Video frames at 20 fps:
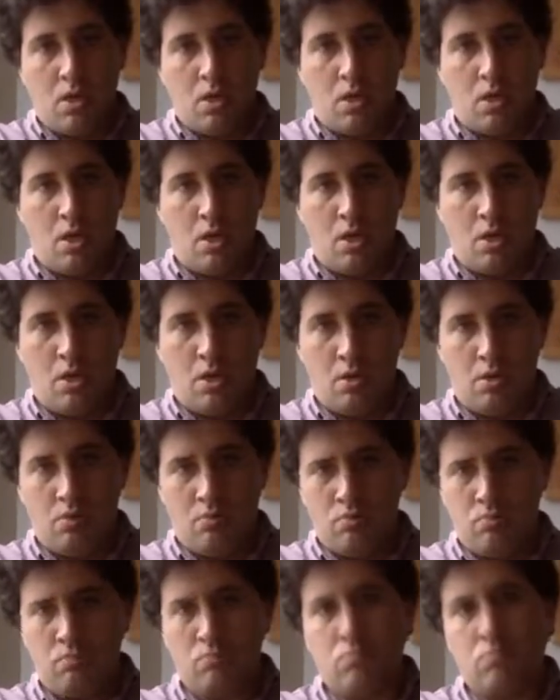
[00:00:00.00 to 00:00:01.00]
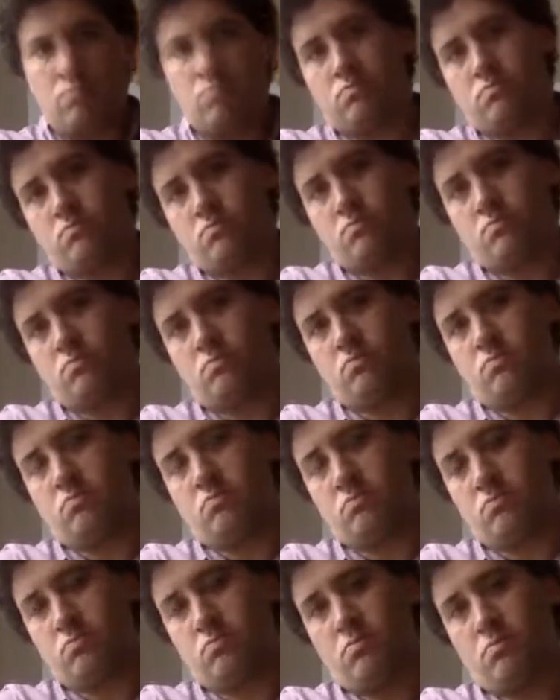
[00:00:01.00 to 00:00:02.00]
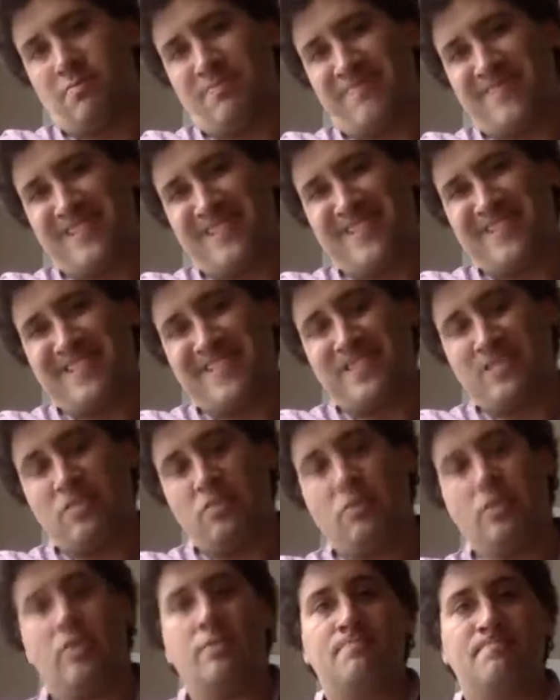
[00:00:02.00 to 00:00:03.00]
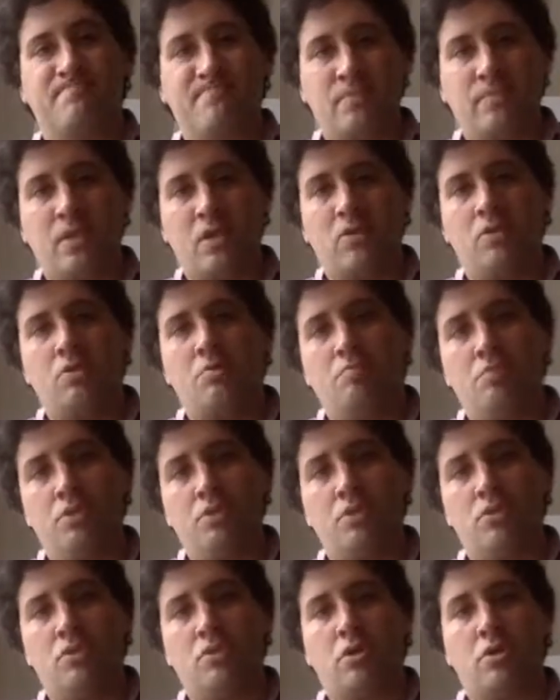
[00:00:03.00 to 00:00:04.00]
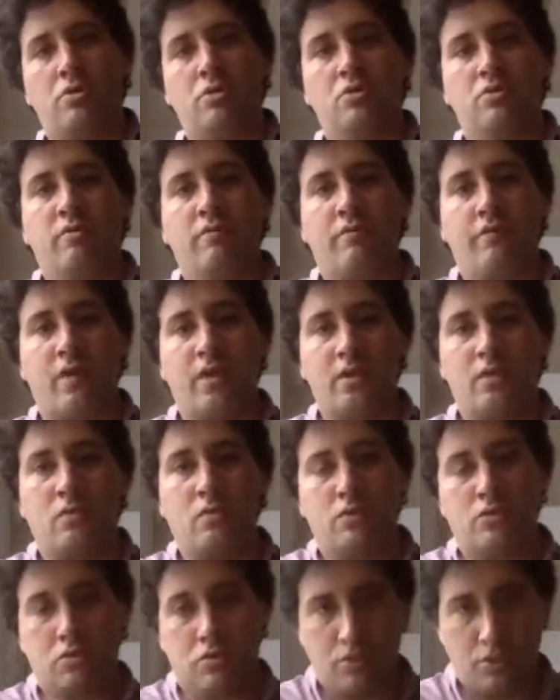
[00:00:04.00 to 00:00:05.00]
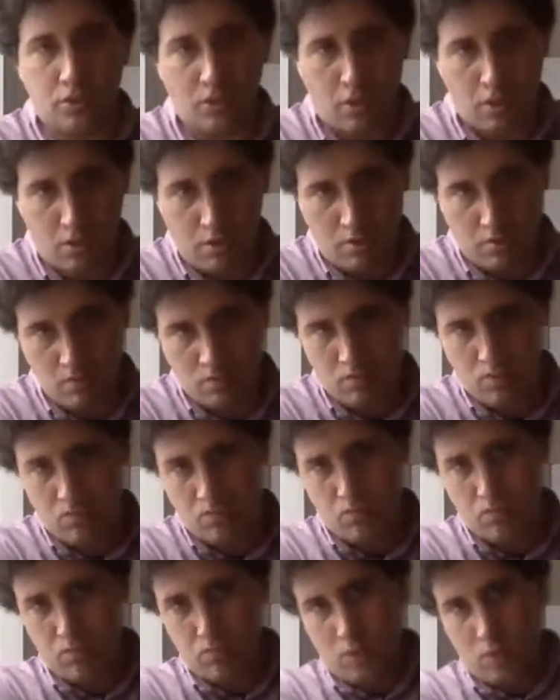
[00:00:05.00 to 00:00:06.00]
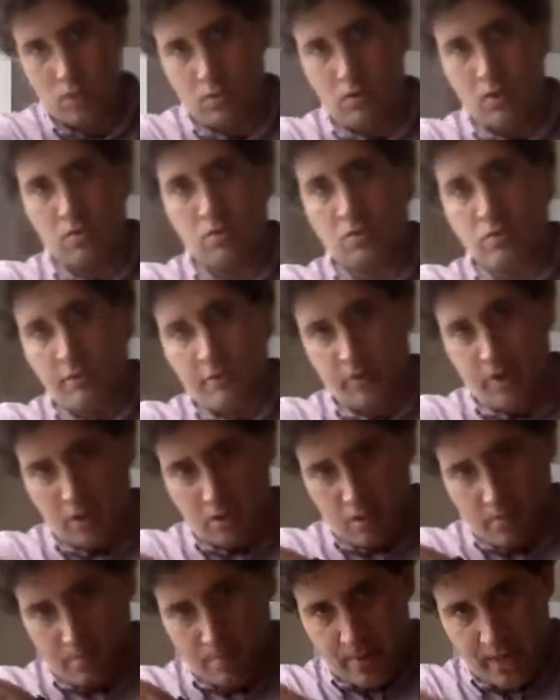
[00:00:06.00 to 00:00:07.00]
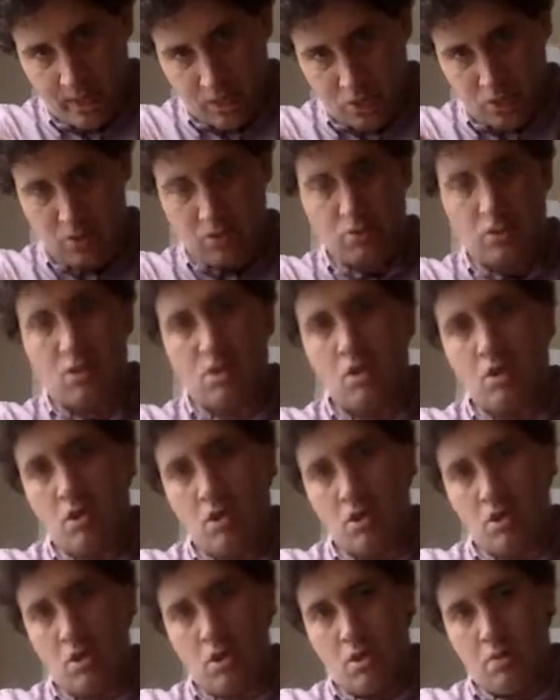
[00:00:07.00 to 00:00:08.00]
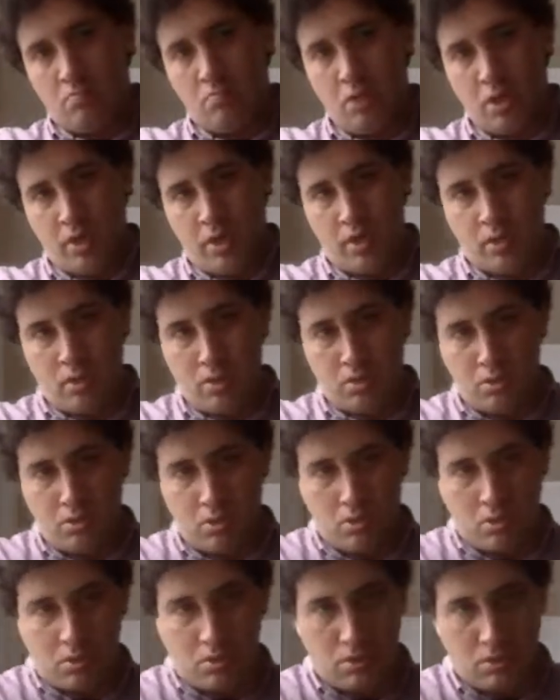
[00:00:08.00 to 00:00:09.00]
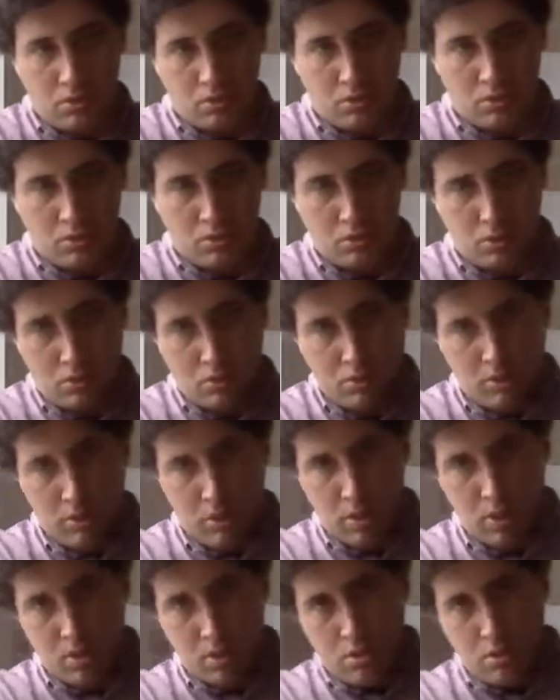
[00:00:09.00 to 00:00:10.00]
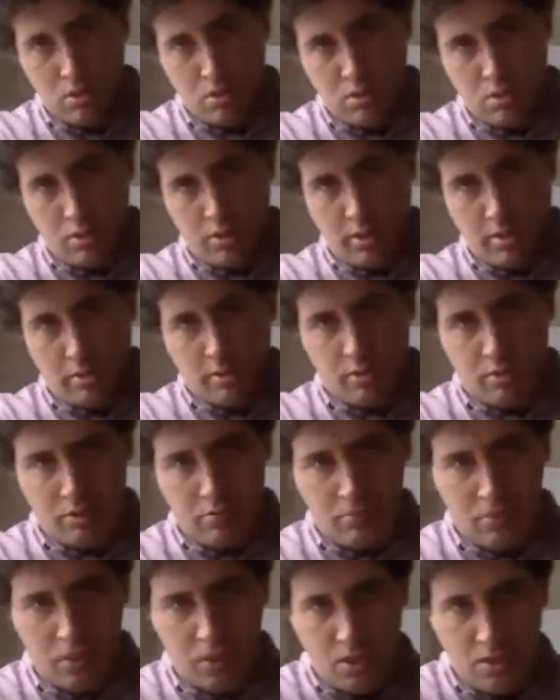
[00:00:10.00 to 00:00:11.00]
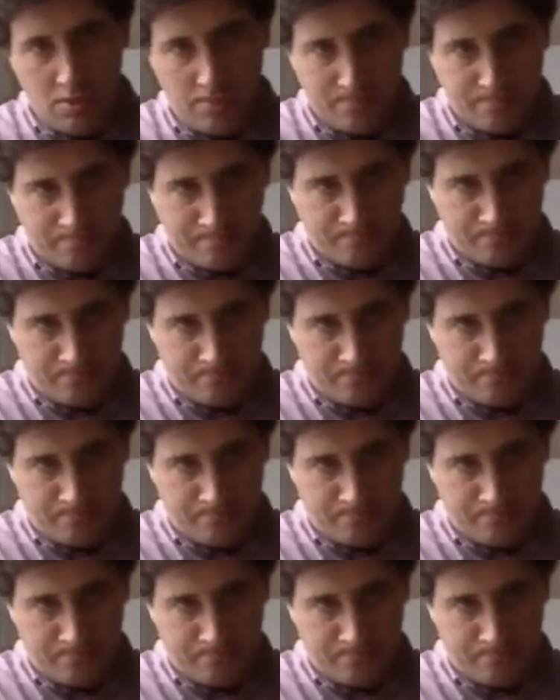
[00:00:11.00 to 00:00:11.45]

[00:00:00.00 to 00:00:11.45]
Not 100% sure how you're defining what you're saying, how you define the best, but certainly there could be